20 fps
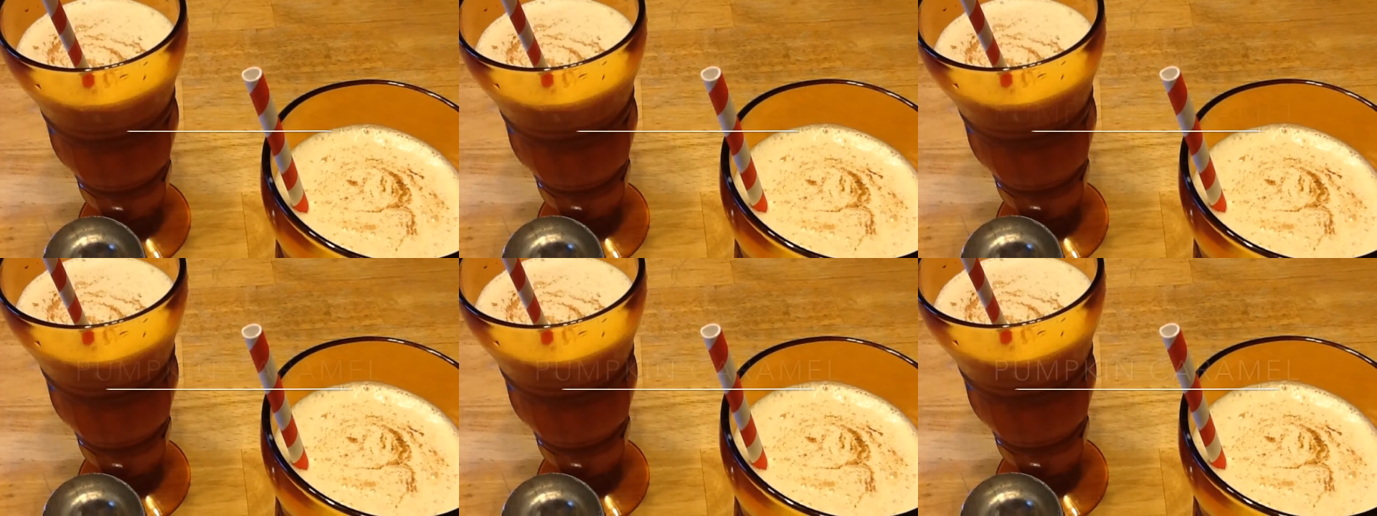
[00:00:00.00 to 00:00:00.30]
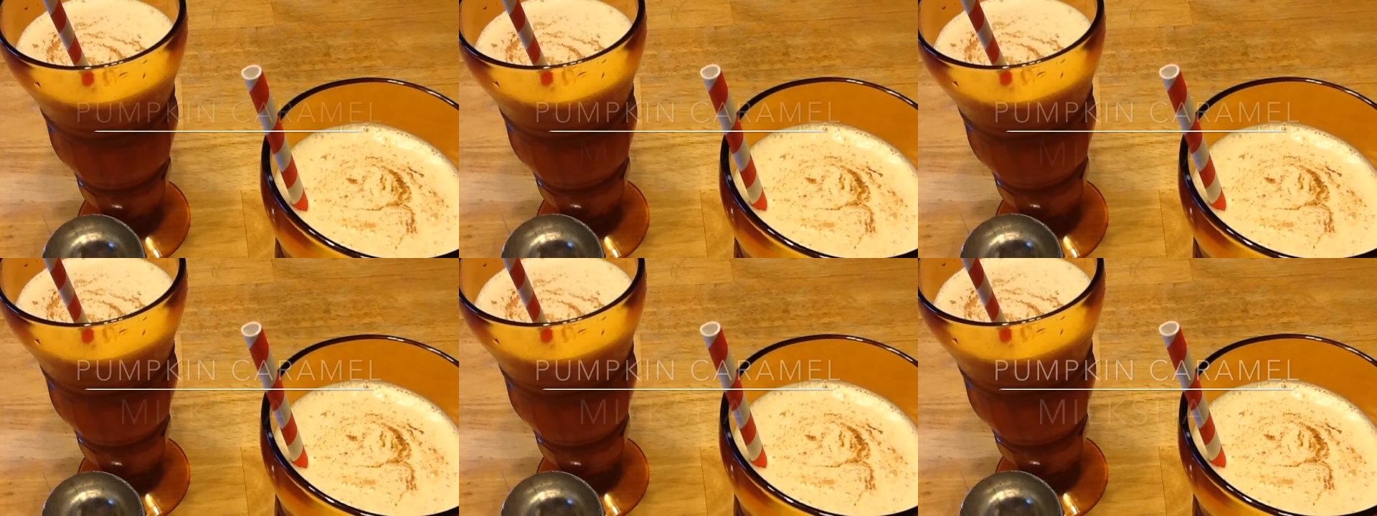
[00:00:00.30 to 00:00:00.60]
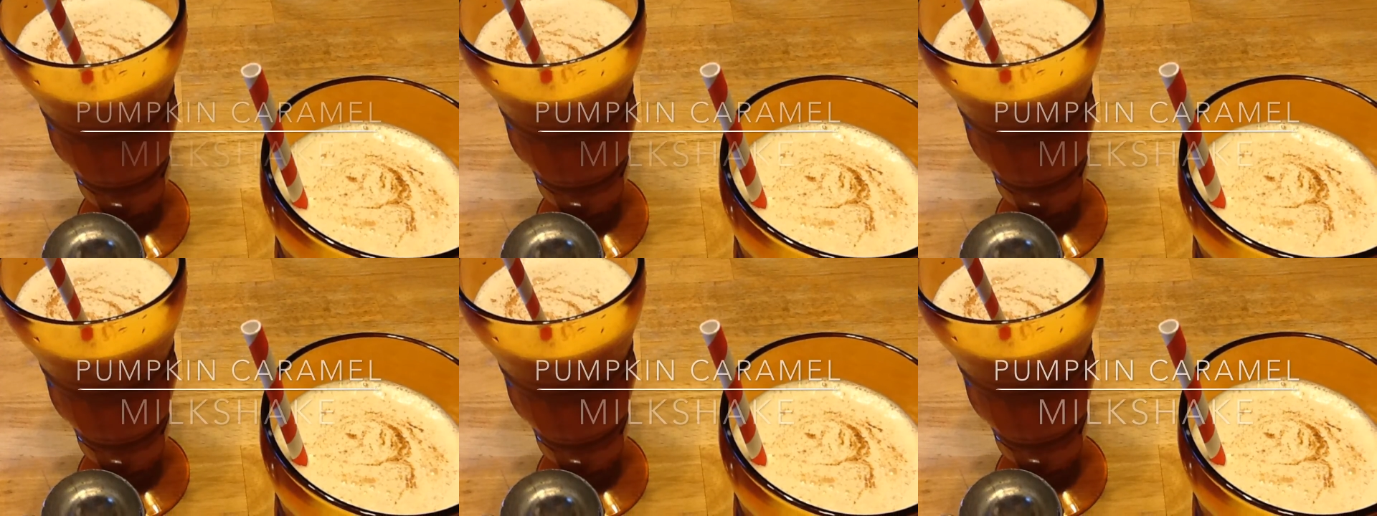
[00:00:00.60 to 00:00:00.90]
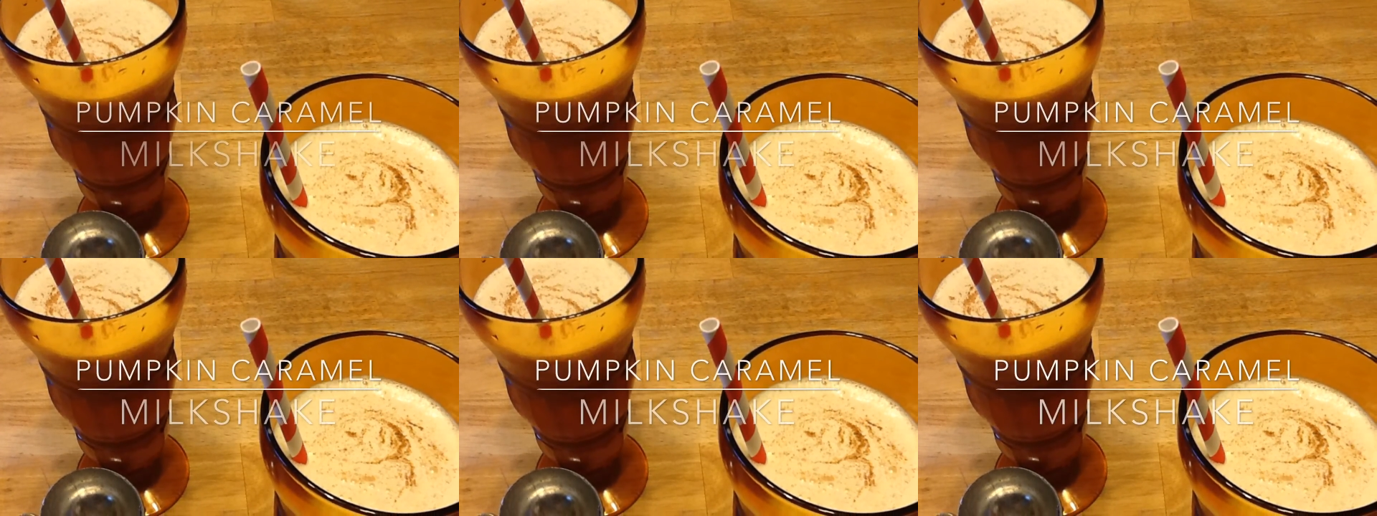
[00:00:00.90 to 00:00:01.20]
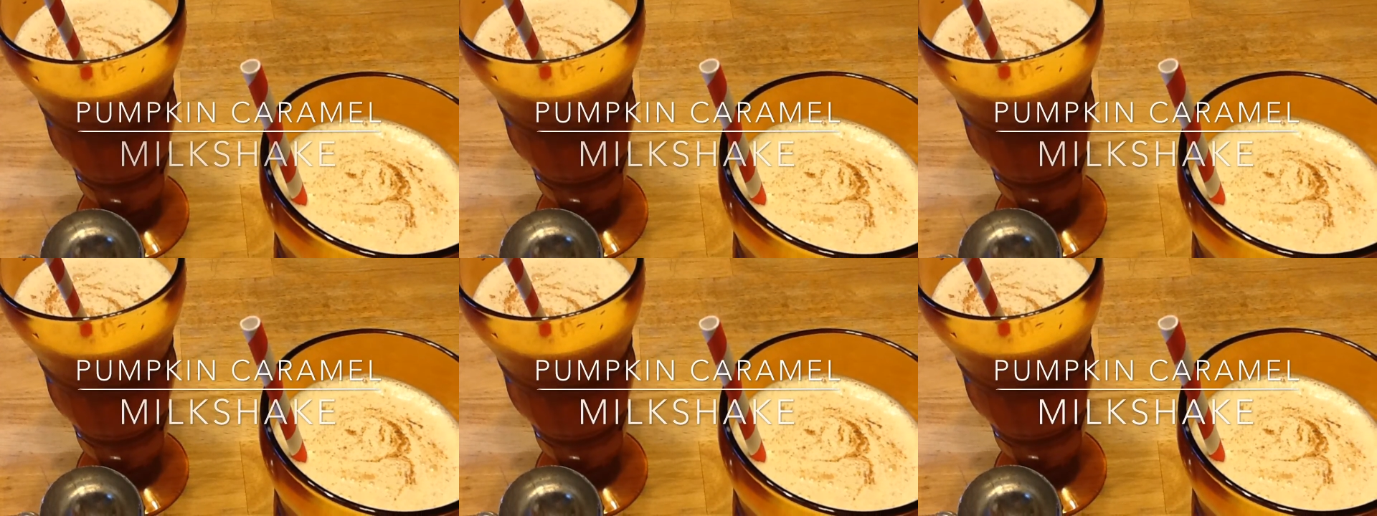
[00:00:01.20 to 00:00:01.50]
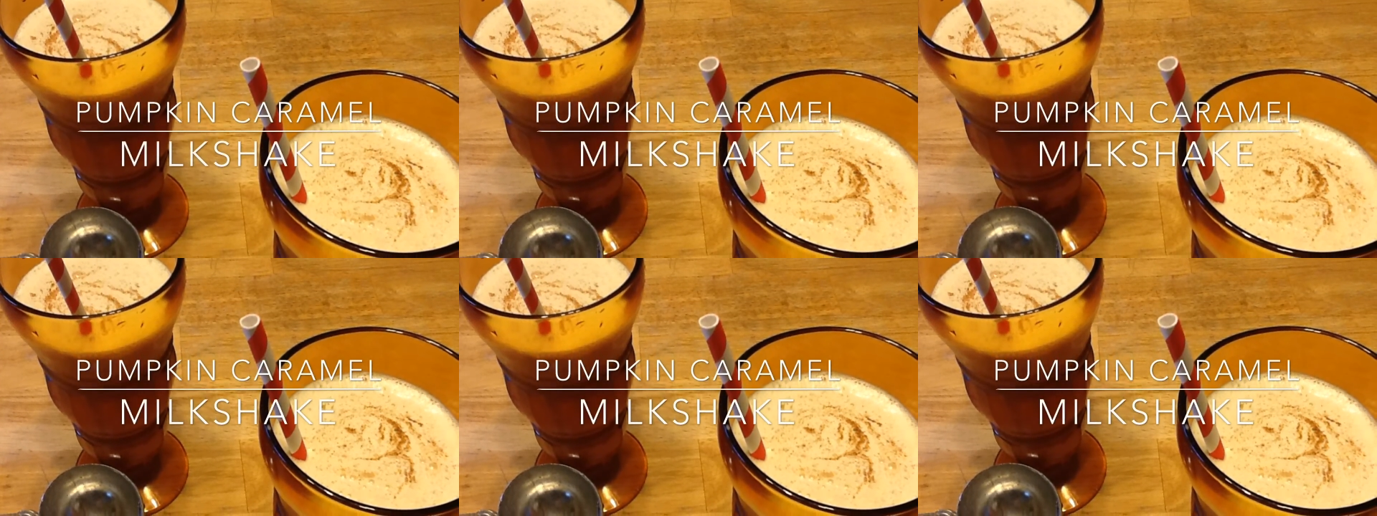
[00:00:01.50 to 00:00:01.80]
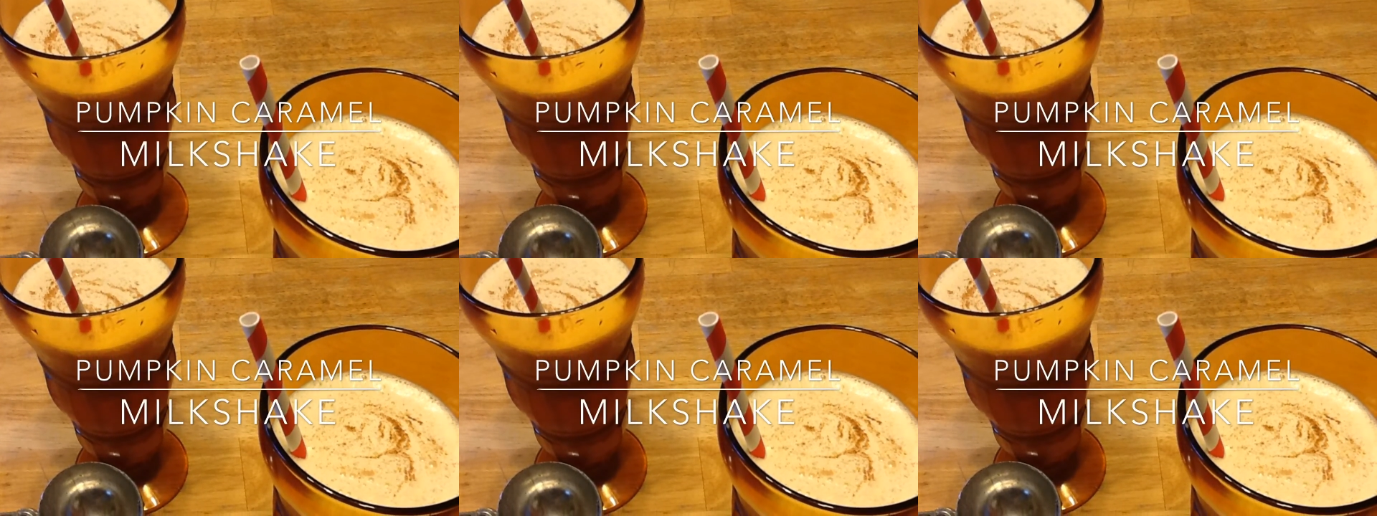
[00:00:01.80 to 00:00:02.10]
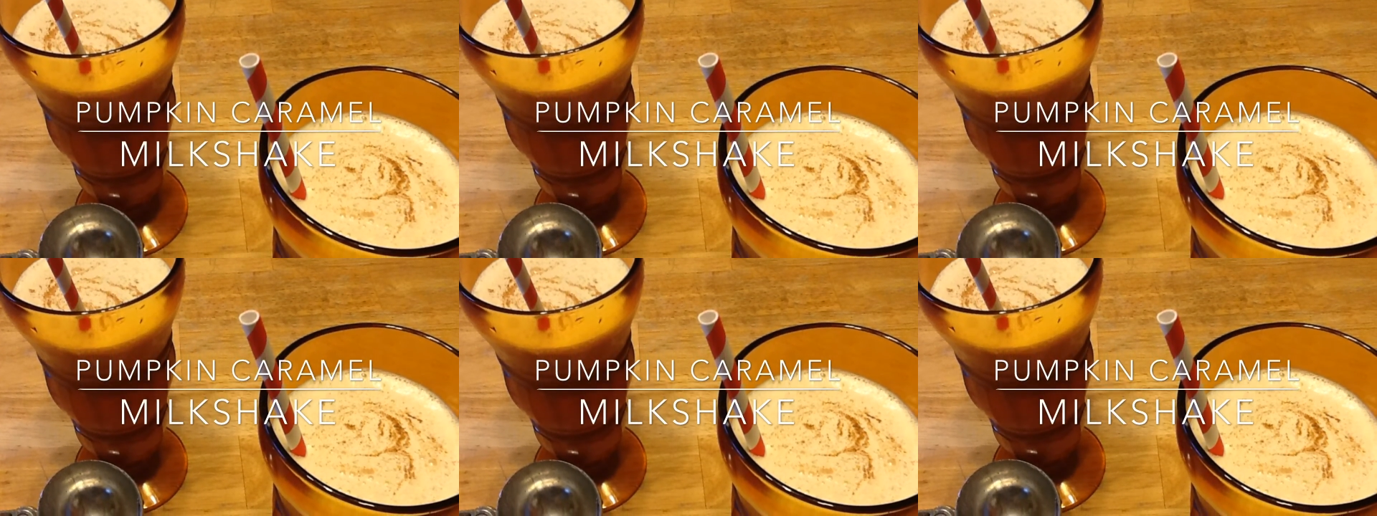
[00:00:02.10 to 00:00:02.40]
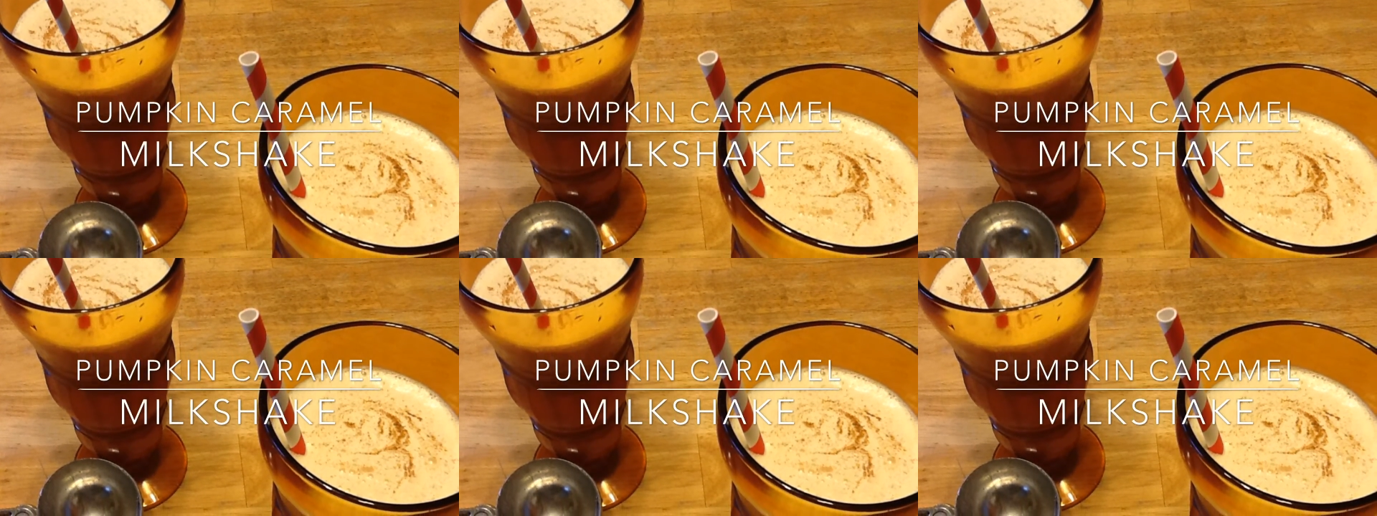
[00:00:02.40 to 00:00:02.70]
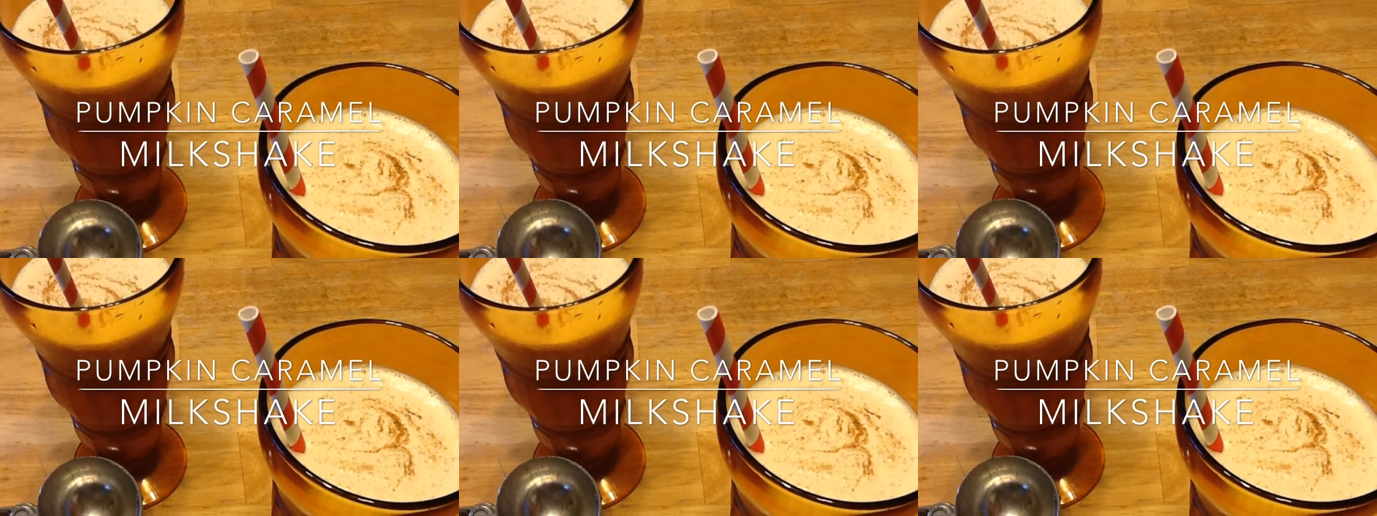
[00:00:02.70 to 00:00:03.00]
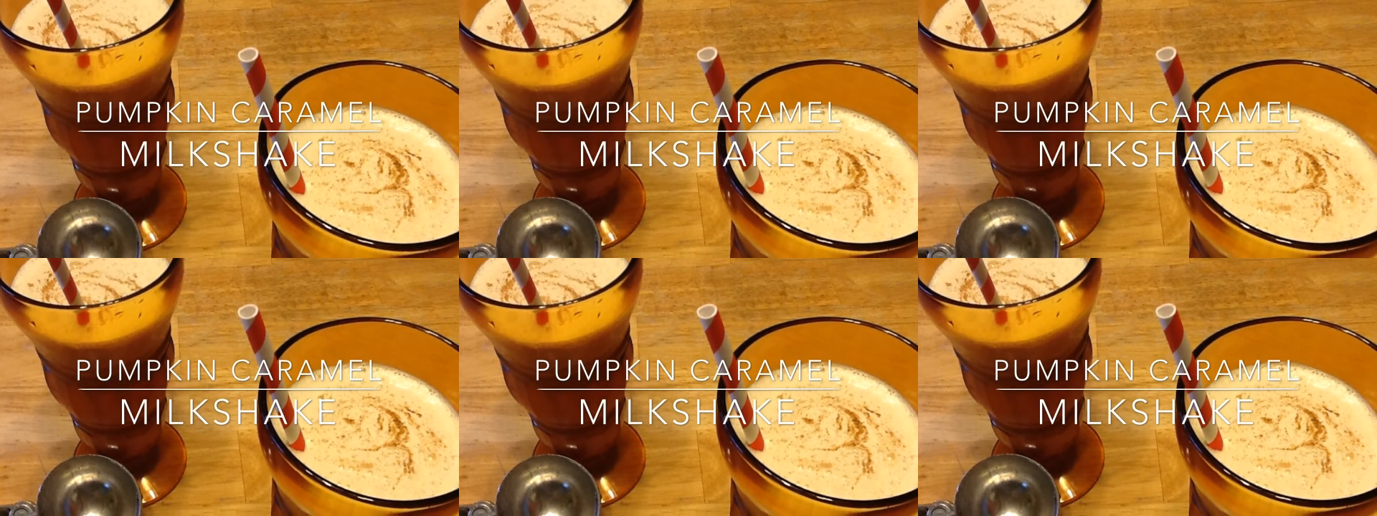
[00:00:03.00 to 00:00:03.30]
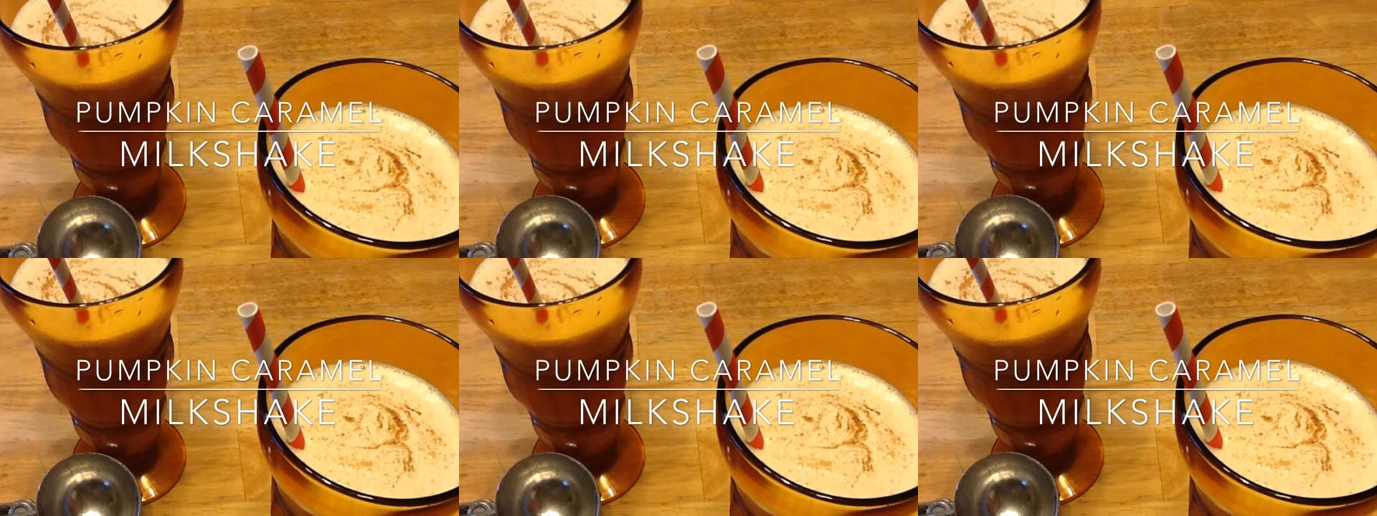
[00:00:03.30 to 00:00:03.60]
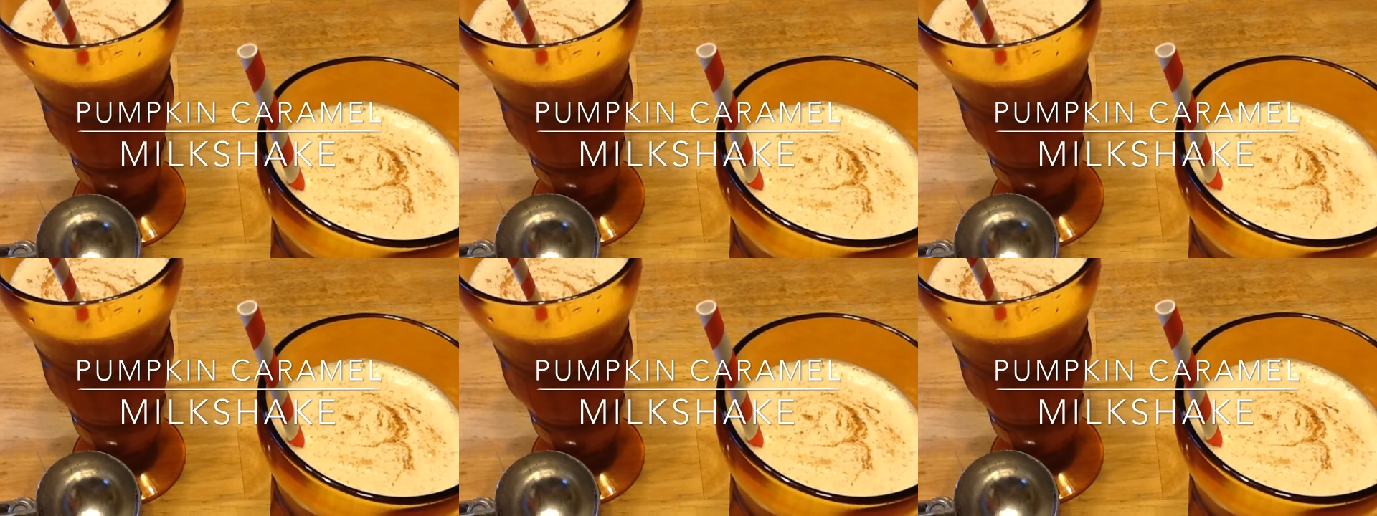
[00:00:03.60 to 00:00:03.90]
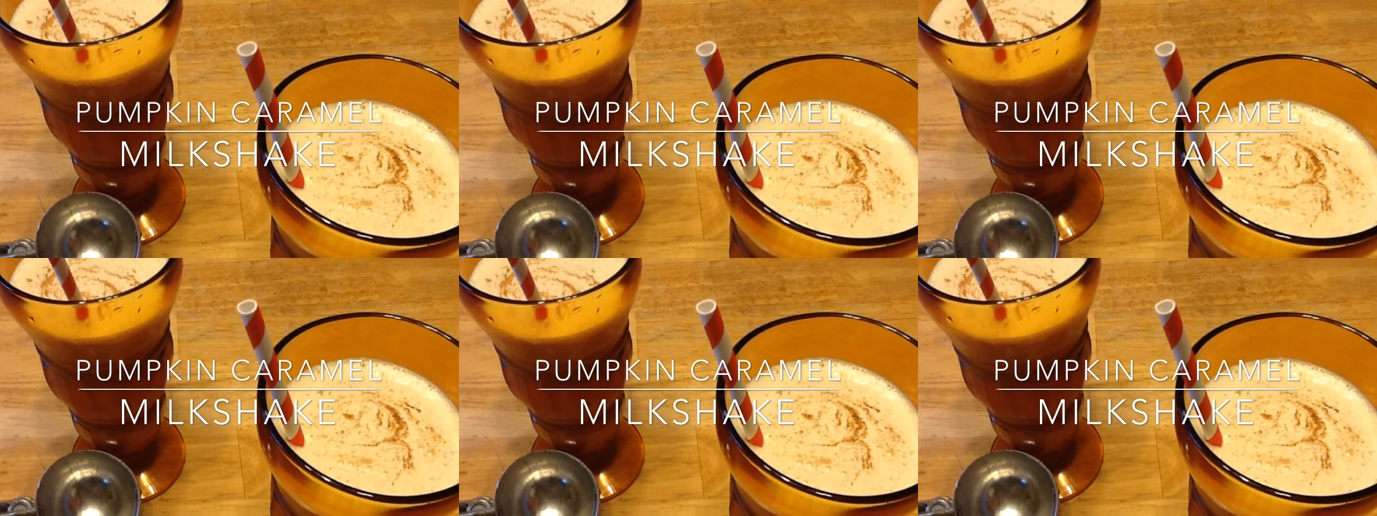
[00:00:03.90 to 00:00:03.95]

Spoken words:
[unreadable: no face in view]